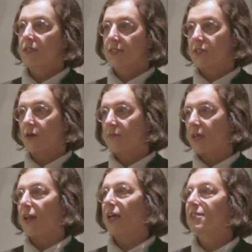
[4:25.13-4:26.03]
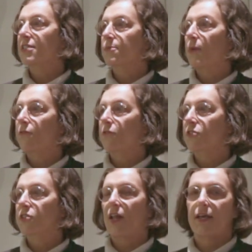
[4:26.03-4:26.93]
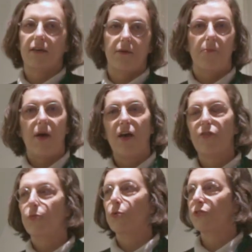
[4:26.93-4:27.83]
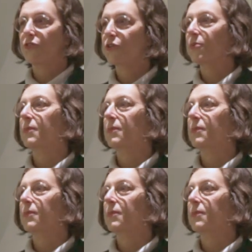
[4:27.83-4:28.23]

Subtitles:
some lysis buffers, like a bath water,